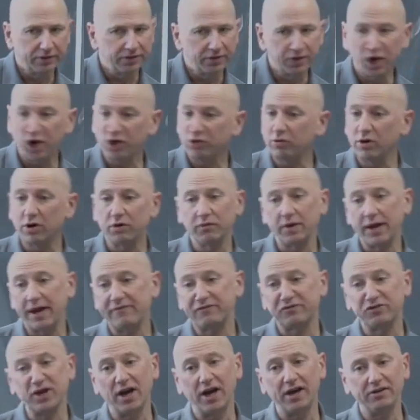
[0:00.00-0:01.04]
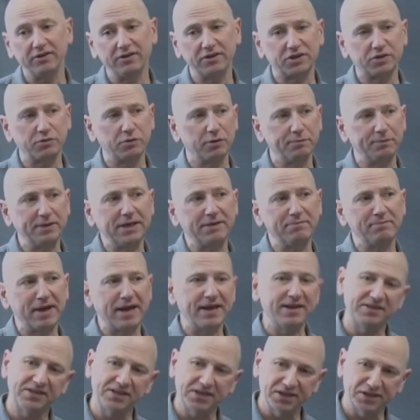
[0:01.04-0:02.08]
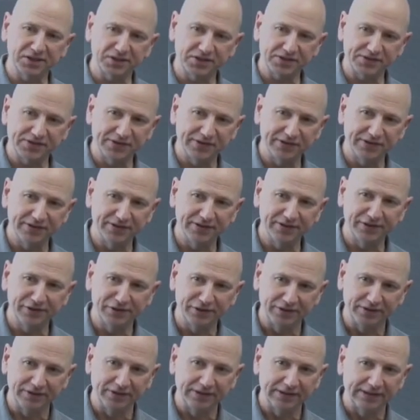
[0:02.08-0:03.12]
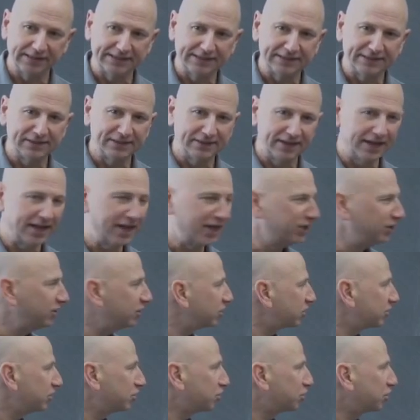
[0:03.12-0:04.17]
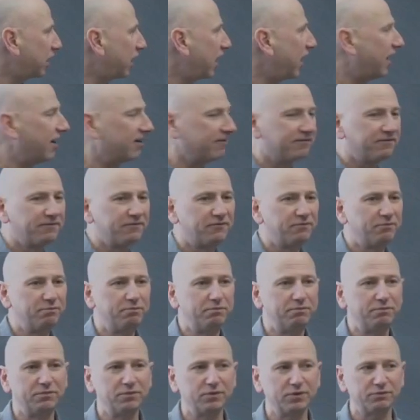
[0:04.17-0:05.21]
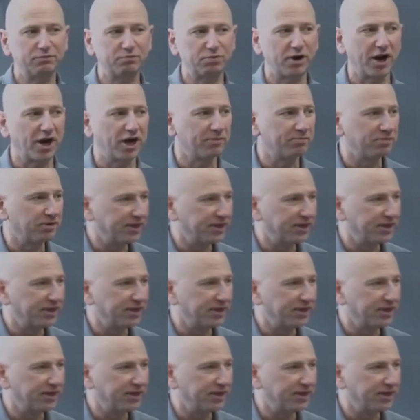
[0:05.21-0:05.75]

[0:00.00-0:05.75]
No. Well, F naught. So we're being Bayesians, right. and you're supposed to have prior